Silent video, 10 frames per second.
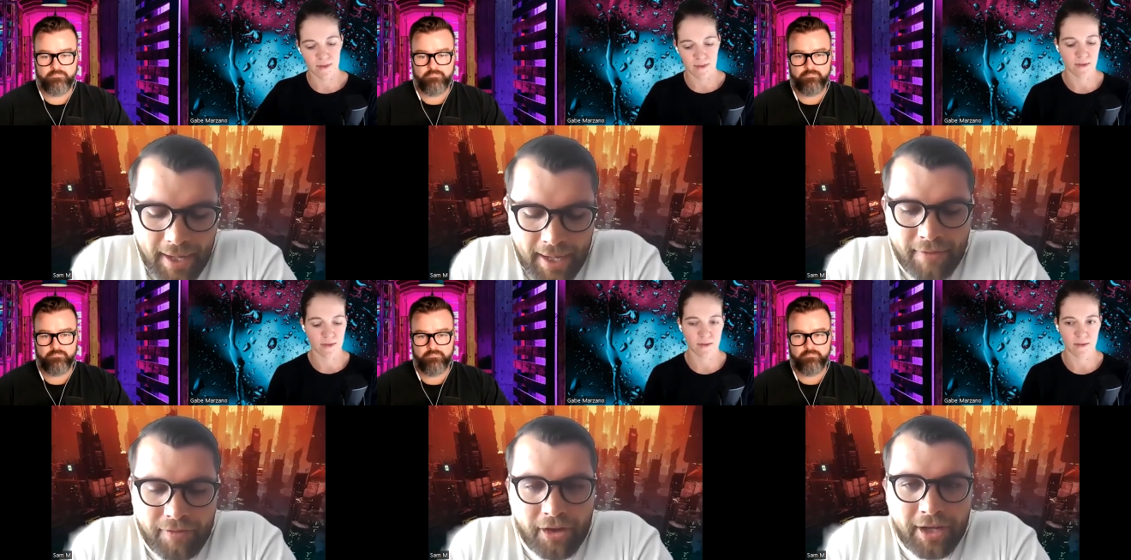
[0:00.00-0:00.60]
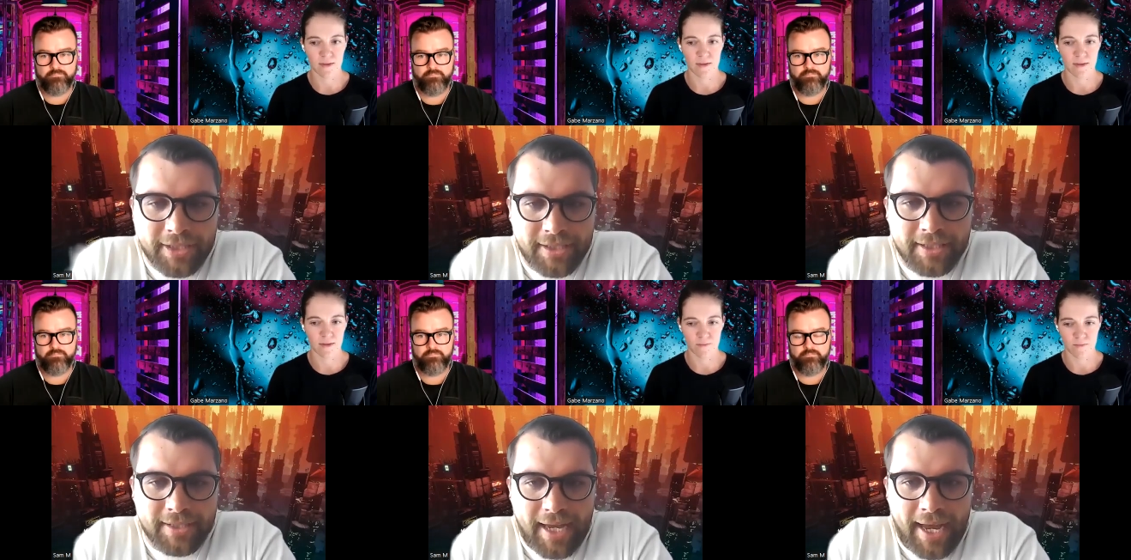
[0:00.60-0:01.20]
Speaker 1: And then
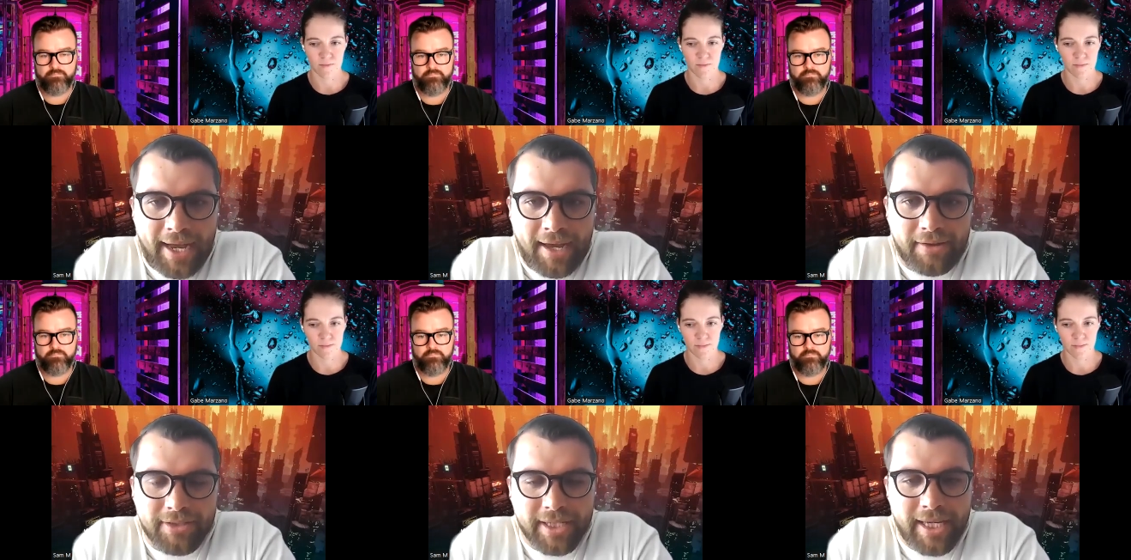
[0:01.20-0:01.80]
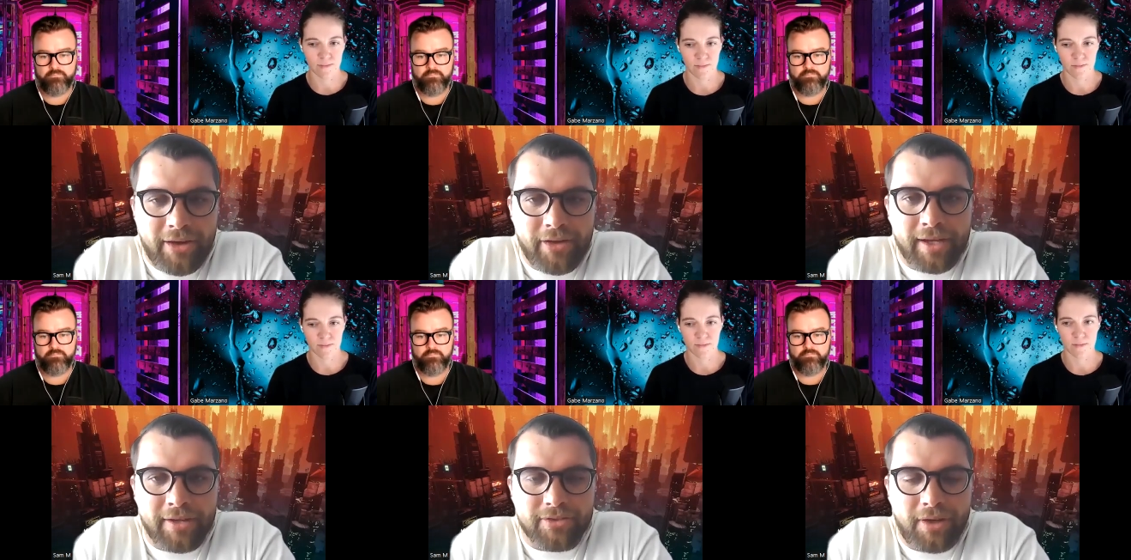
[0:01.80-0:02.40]
focus in our
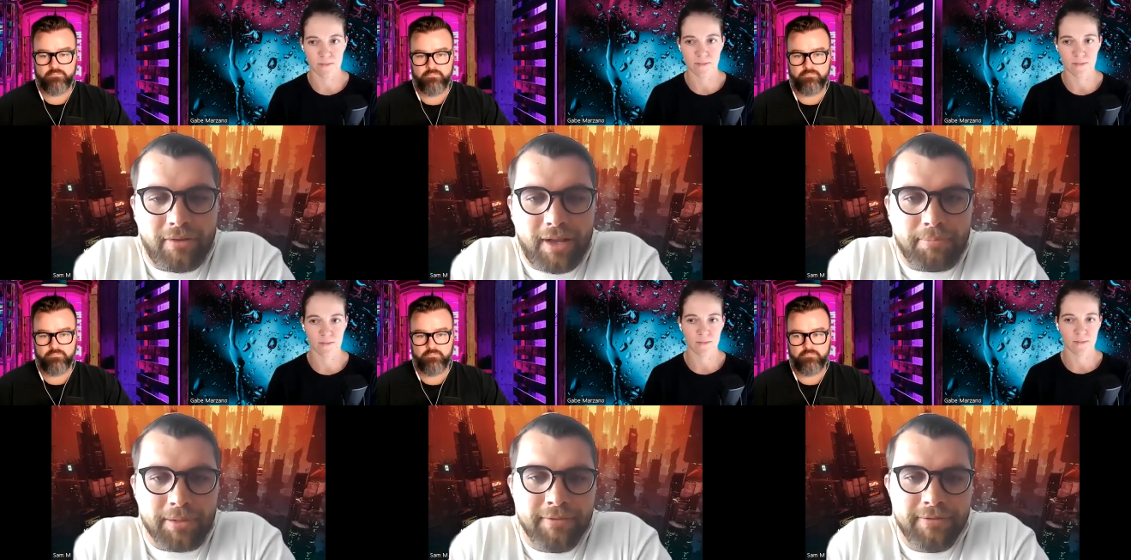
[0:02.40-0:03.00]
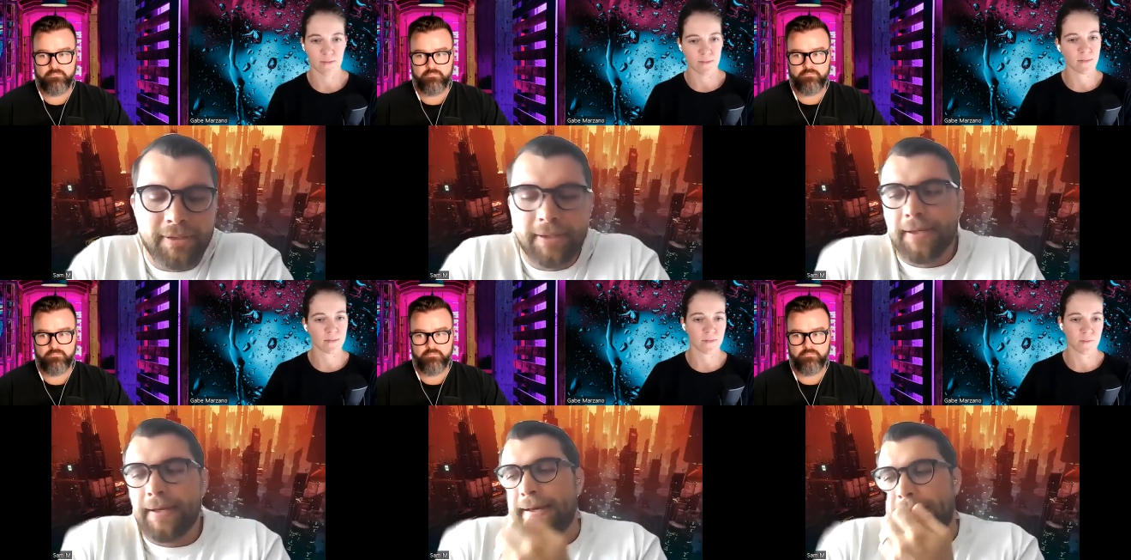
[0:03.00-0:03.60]
security control uplift.
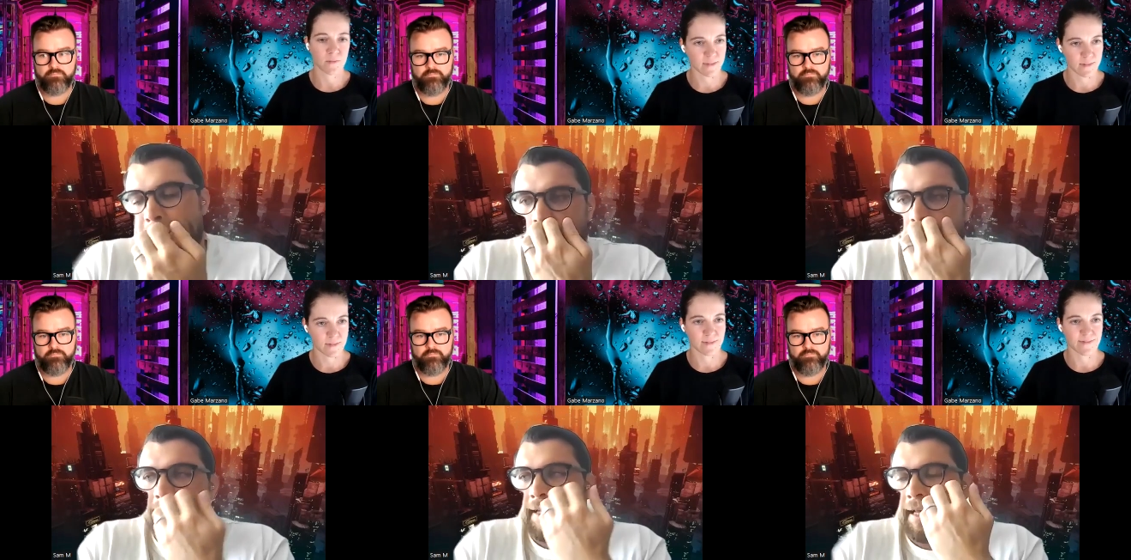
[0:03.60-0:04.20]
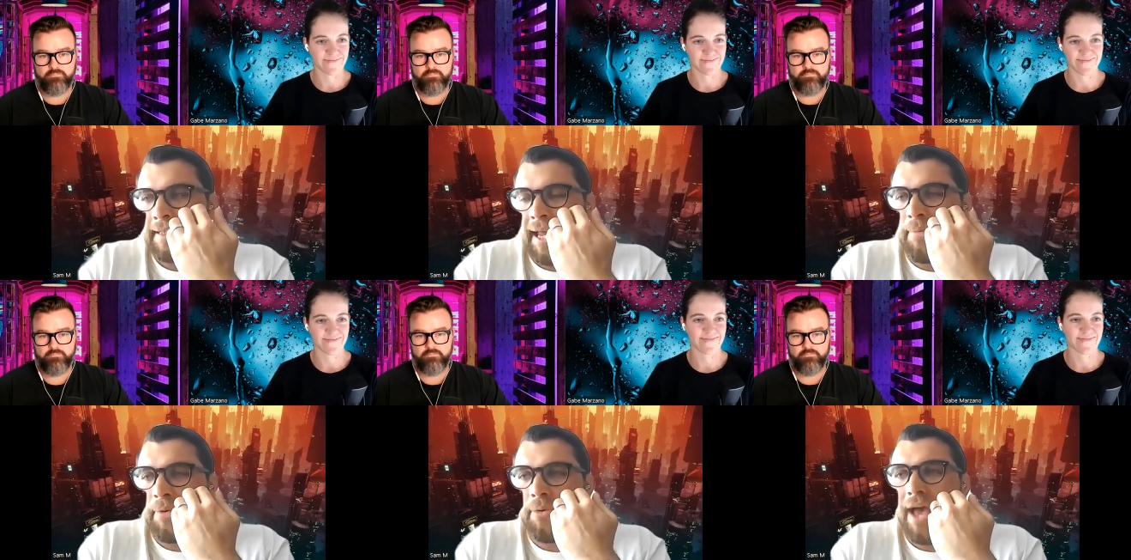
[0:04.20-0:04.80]
So as an
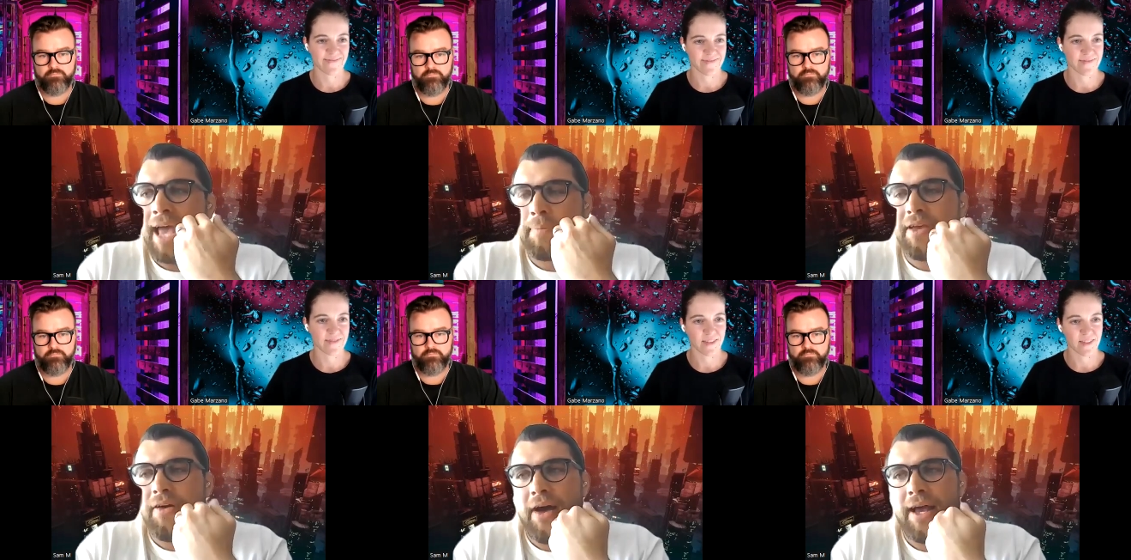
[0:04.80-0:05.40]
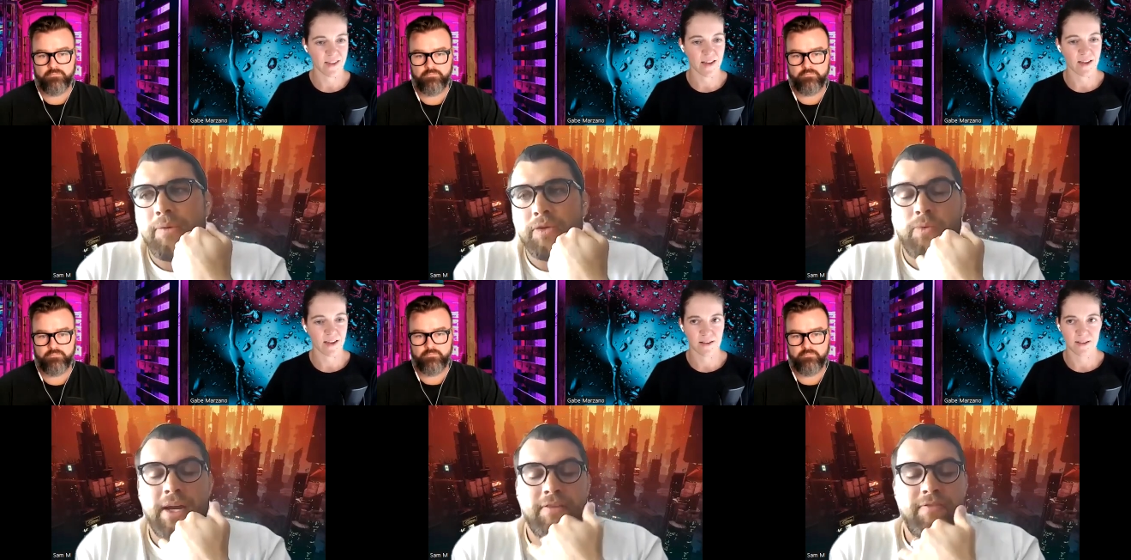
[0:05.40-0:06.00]
example, API
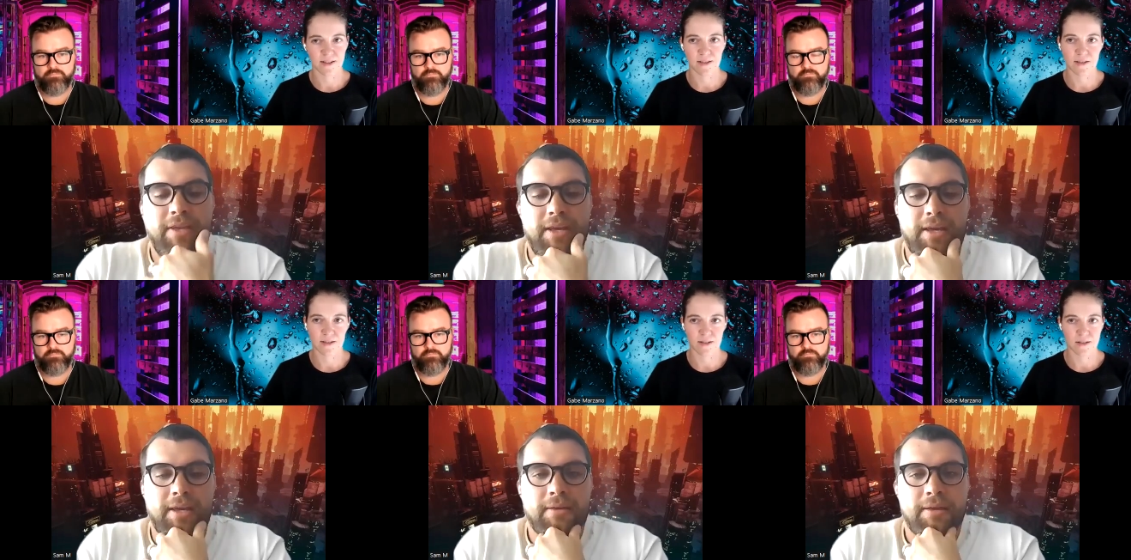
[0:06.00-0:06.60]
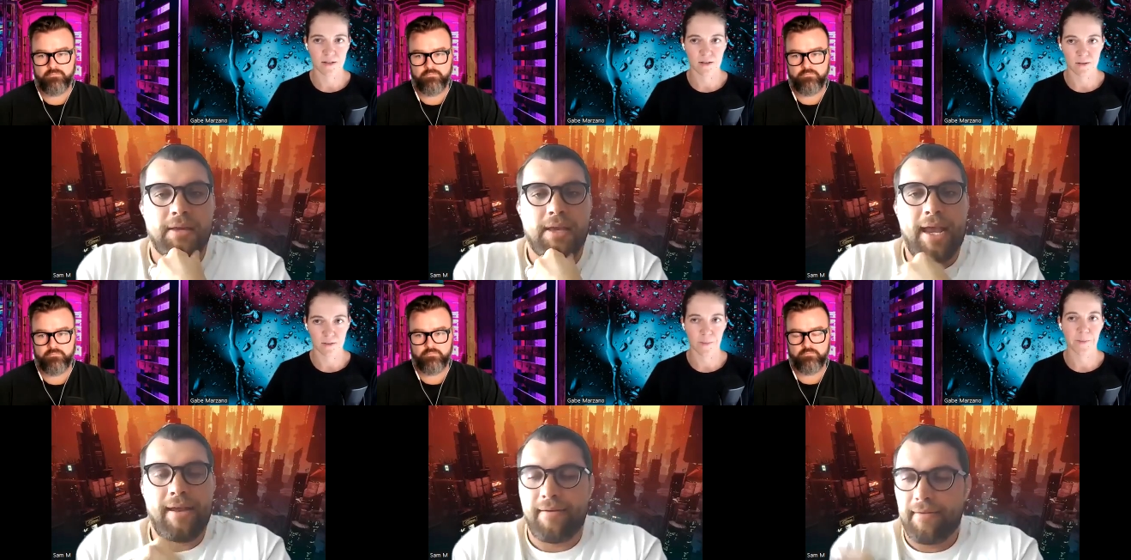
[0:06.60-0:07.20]
was one of the
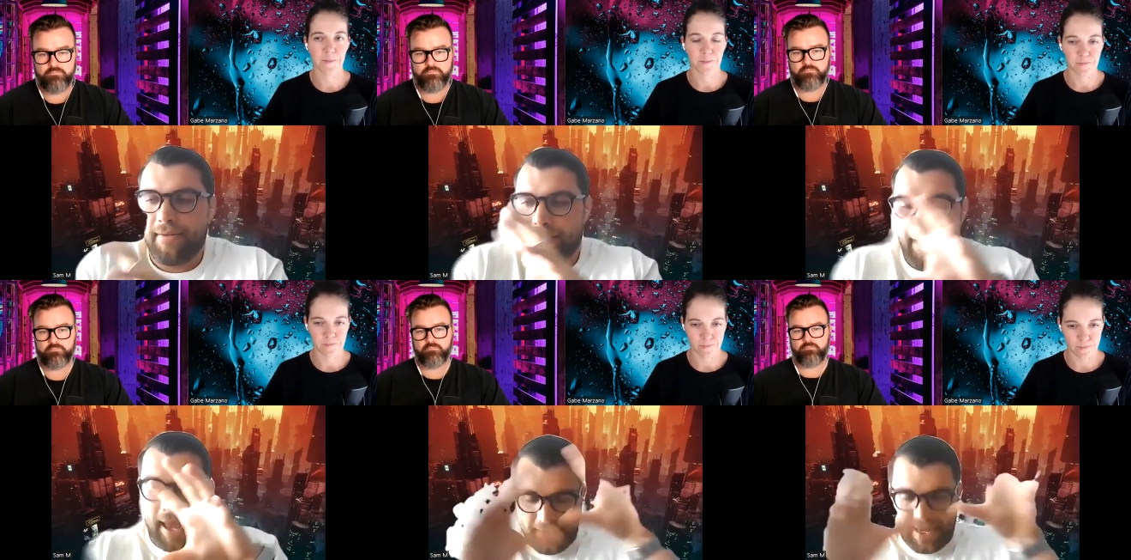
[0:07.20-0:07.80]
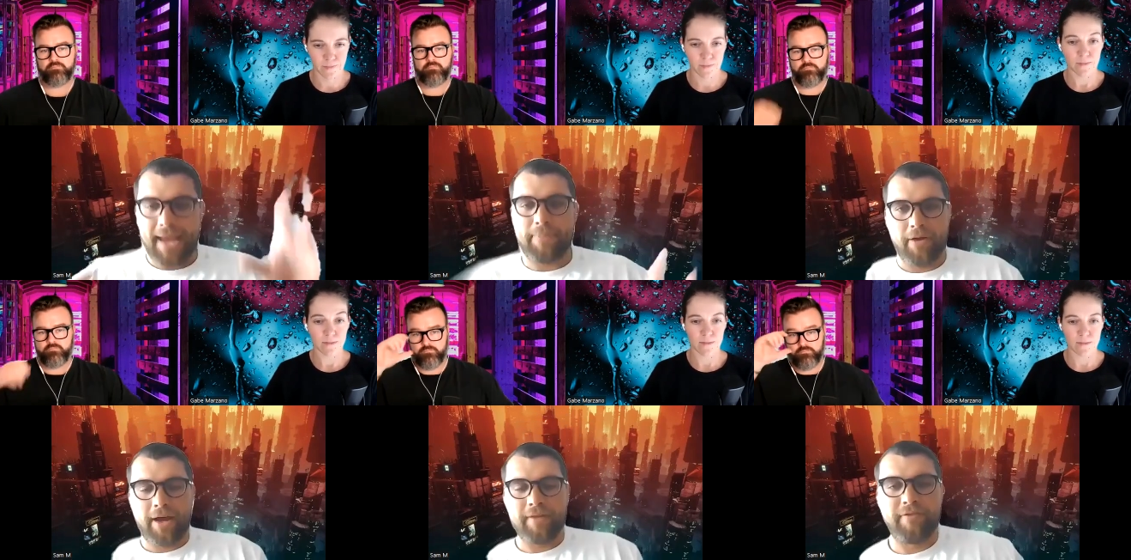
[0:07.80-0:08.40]
and at the
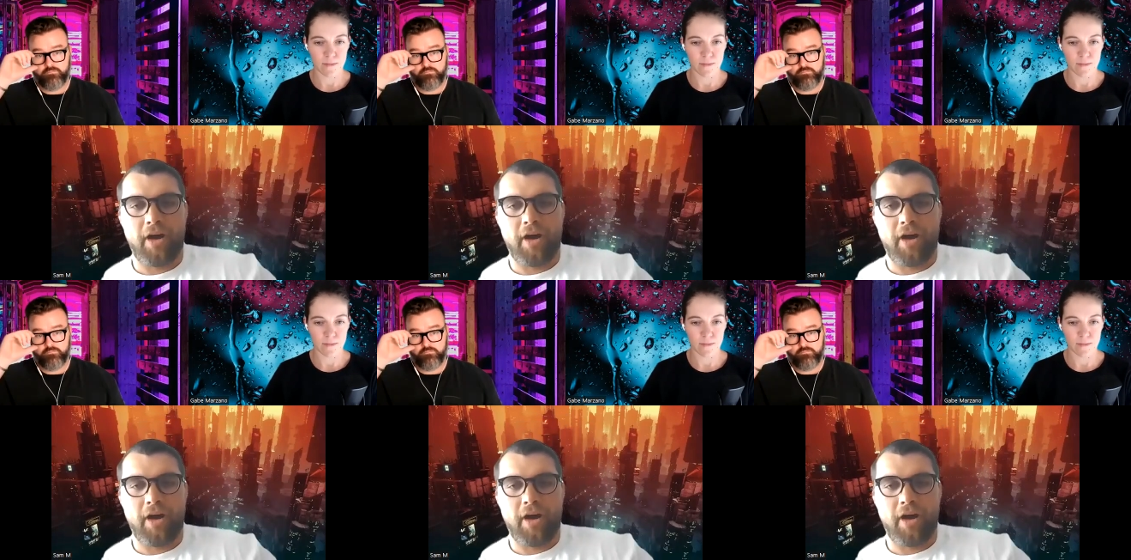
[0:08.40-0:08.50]
API